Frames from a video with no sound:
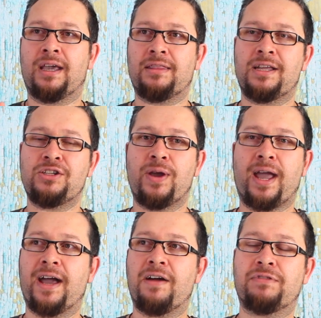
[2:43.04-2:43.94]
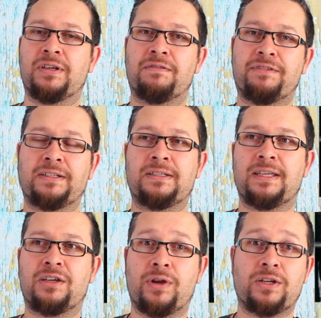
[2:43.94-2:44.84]
then you have the
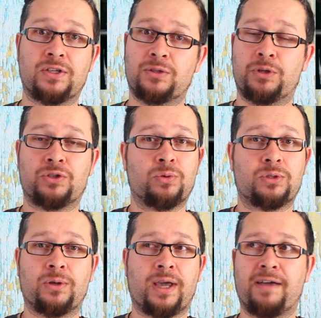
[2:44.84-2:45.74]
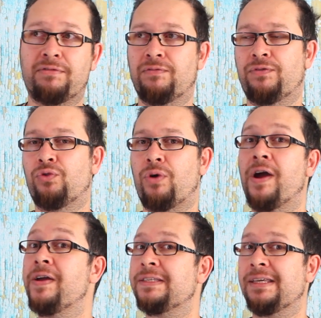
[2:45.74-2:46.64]
fantasy creatures, which also have a
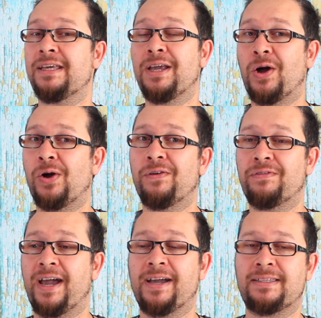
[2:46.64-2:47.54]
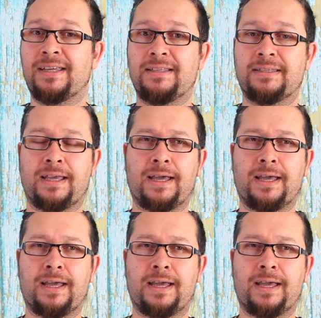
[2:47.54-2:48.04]
variety of accents.